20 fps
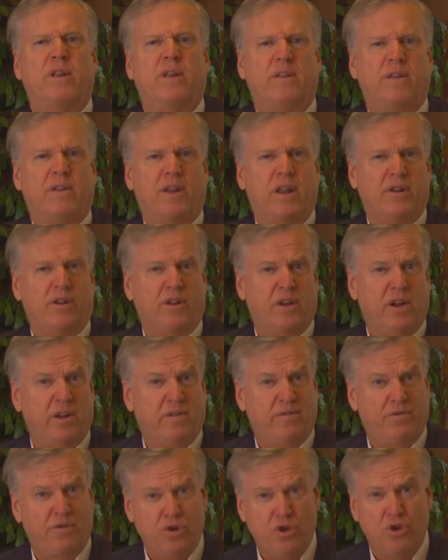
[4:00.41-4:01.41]

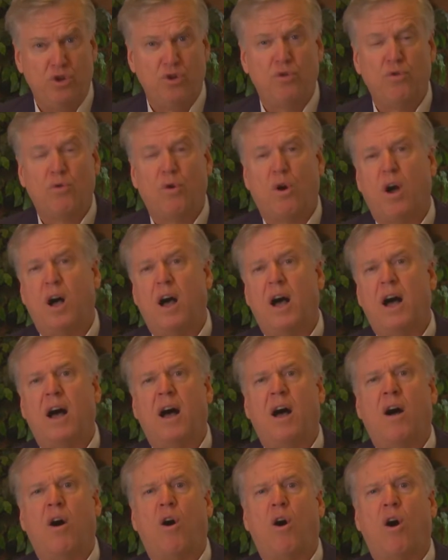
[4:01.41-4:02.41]
if you uh,
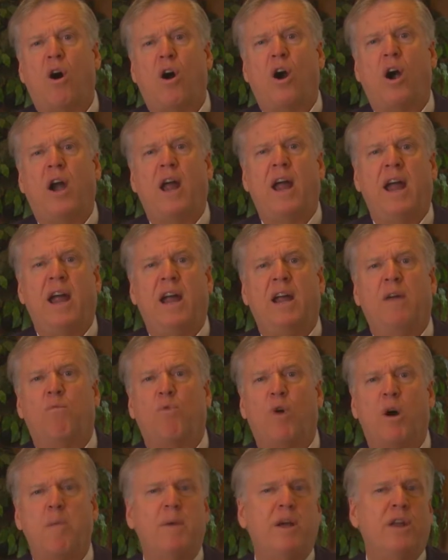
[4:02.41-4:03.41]
are a
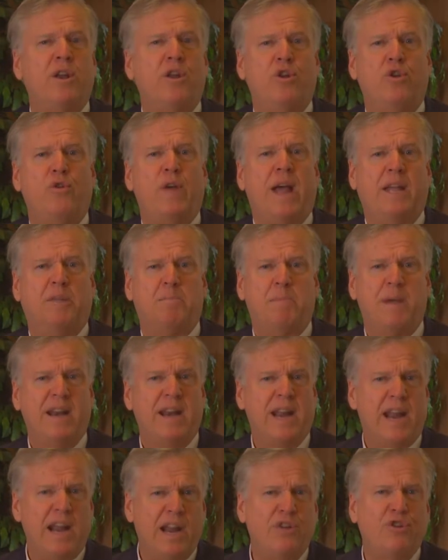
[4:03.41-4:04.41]
woman who has
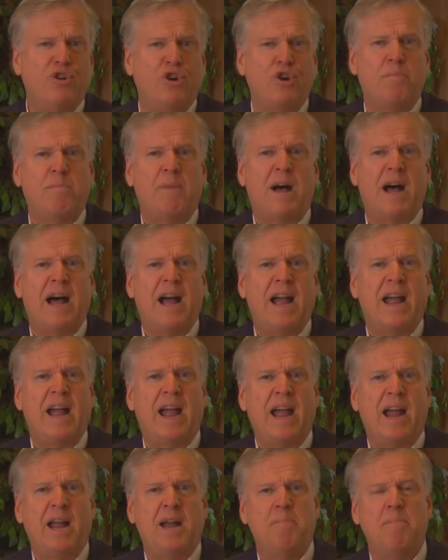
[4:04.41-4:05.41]
been injured by
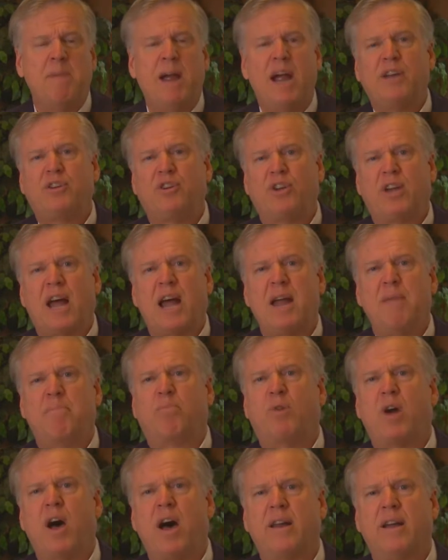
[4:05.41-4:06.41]
a mesh
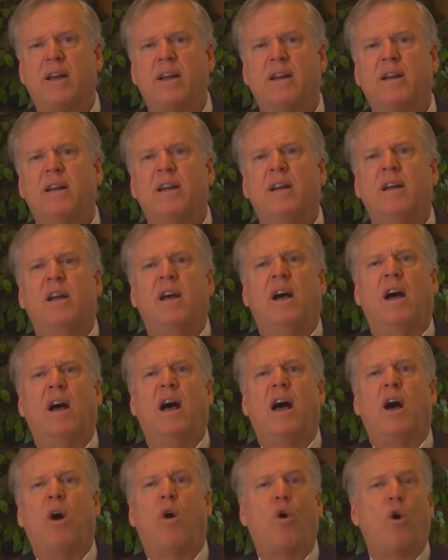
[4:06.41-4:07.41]
type product,
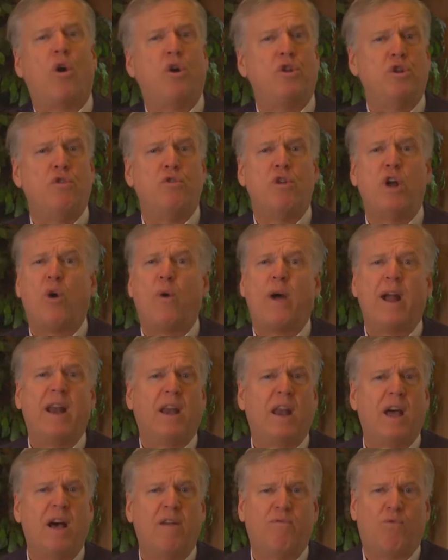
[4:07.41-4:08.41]
uh, or you know a
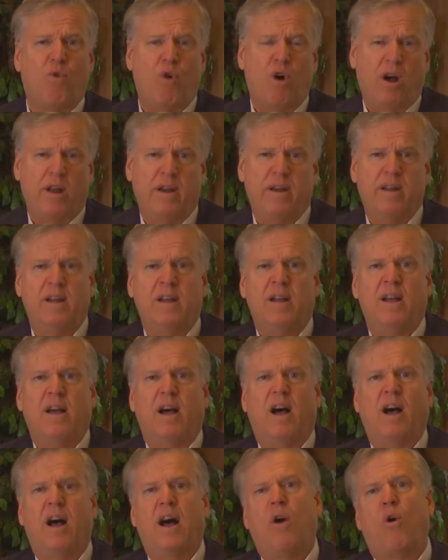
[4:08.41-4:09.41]
loved one
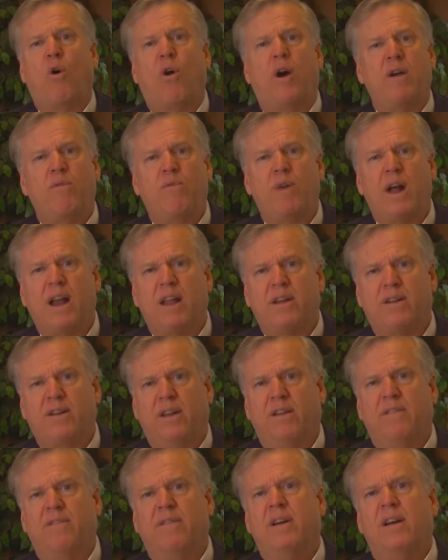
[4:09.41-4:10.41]
uh, or a
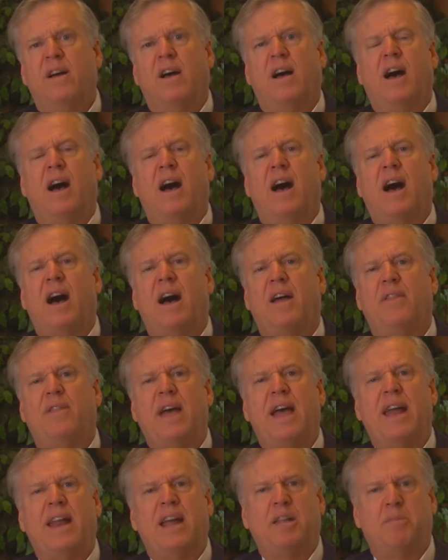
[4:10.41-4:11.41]
relative uh,
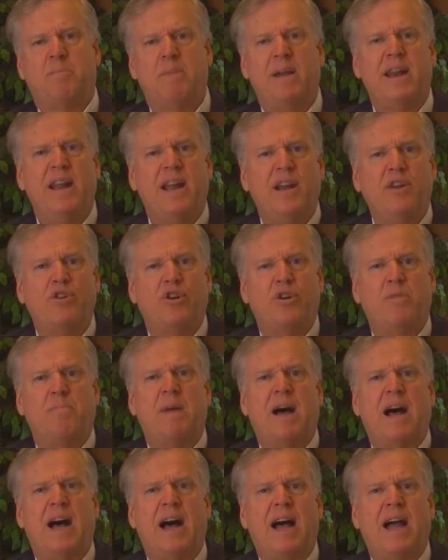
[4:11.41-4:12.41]
that has been injured
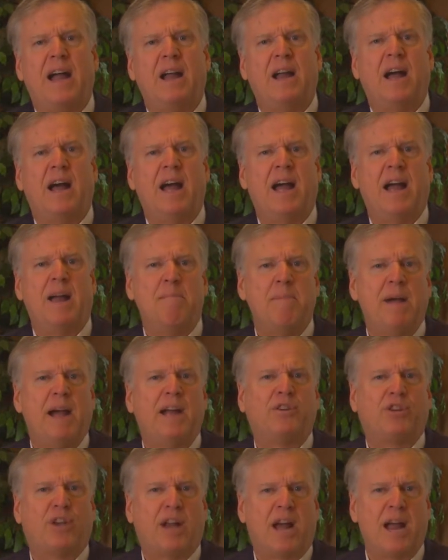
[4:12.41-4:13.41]
by a
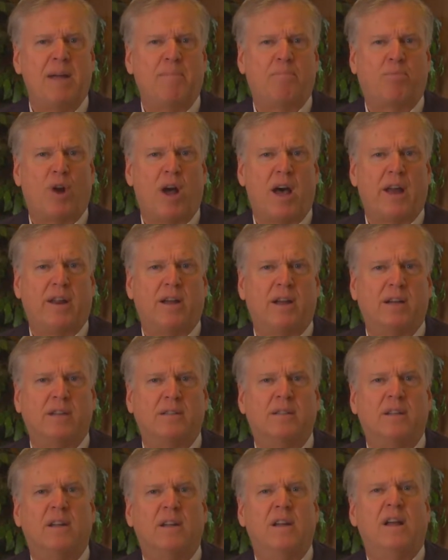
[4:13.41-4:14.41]
mesh type
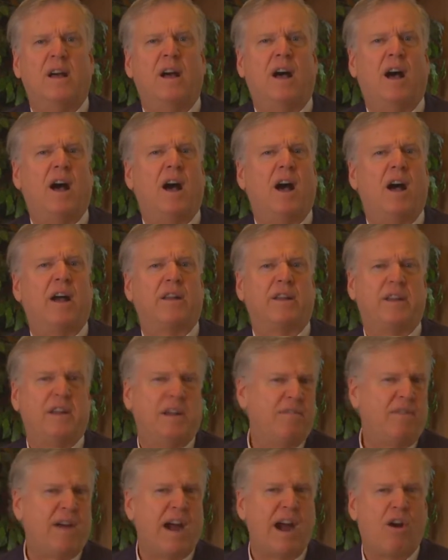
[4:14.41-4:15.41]
product, uh,
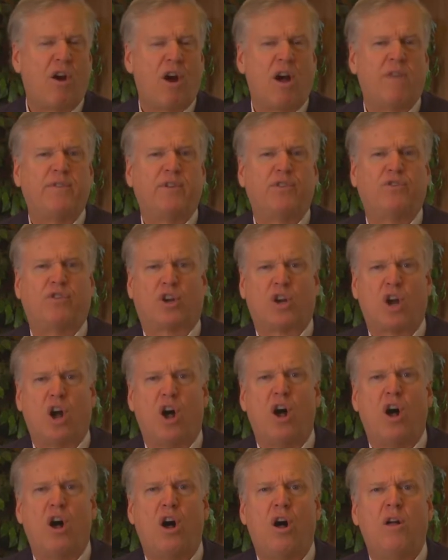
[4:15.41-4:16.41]
give our office a
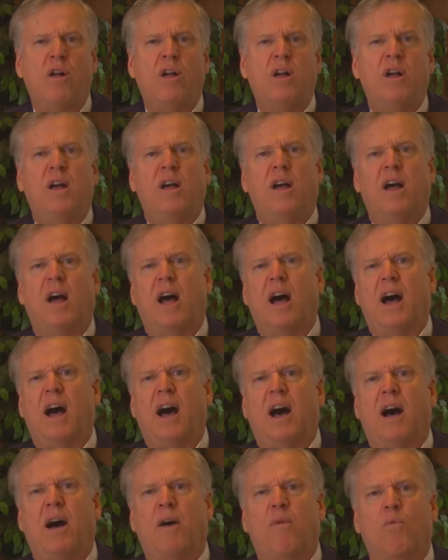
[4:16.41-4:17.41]
call.
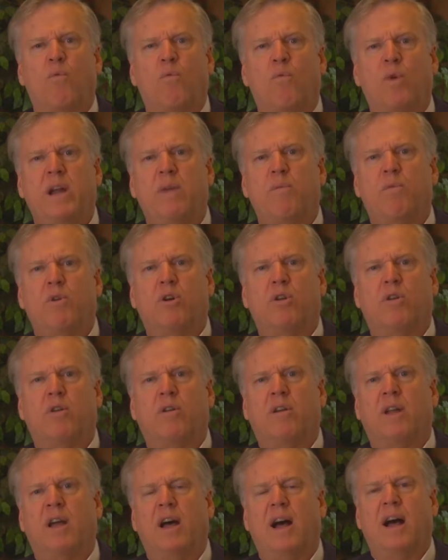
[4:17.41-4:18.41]
Uh, we
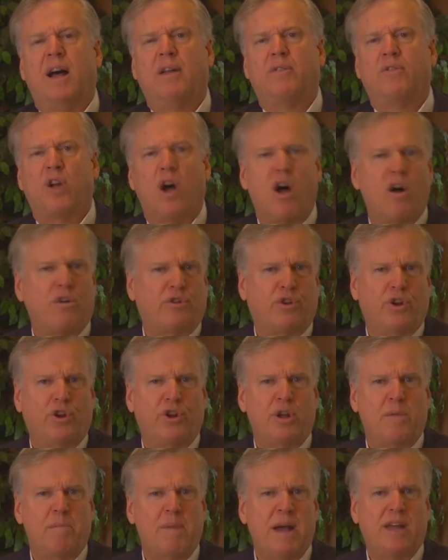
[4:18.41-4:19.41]
will uh, talk to
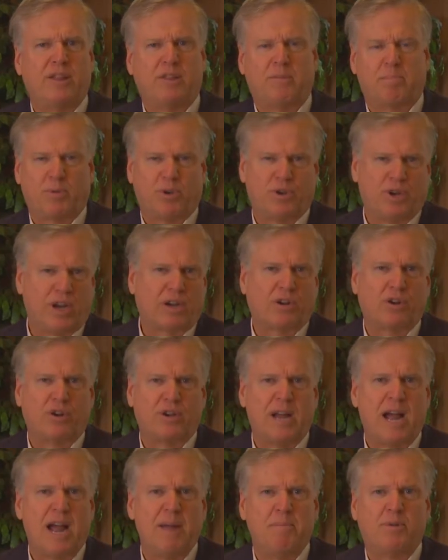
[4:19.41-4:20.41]
you about the particular
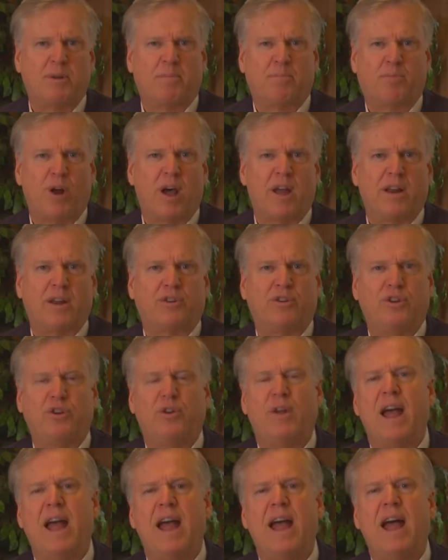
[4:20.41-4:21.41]
types of products
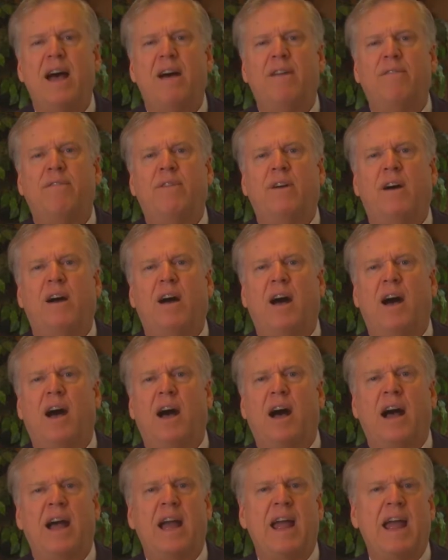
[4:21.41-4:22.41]
you have
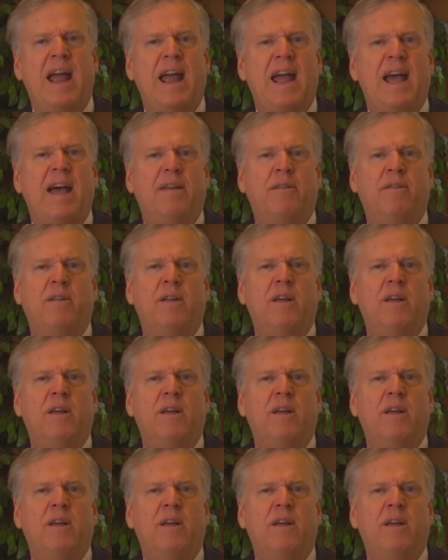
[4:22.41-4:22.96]
uh, and